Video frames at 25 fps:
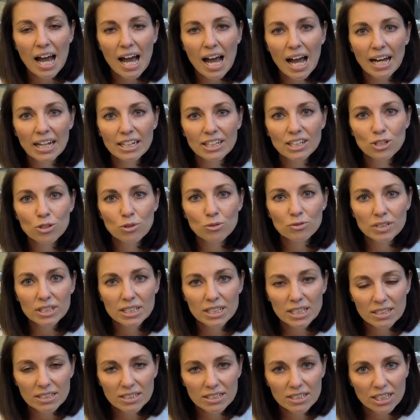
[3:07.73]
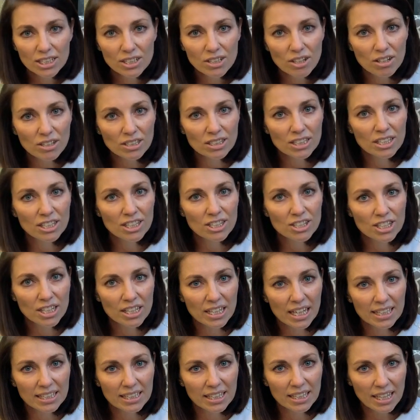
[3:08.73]
And your fertility doctor and a
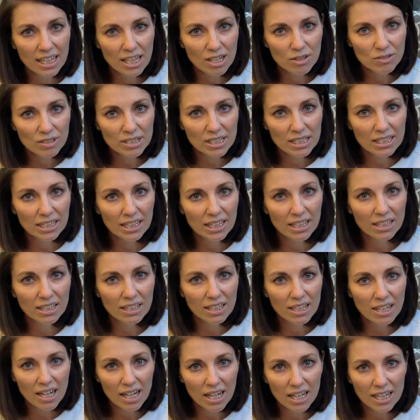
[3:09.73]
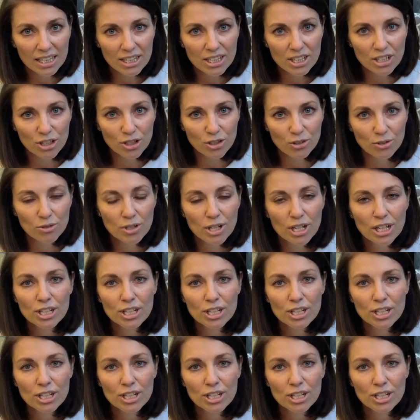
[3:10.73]
genetic counselor can guide you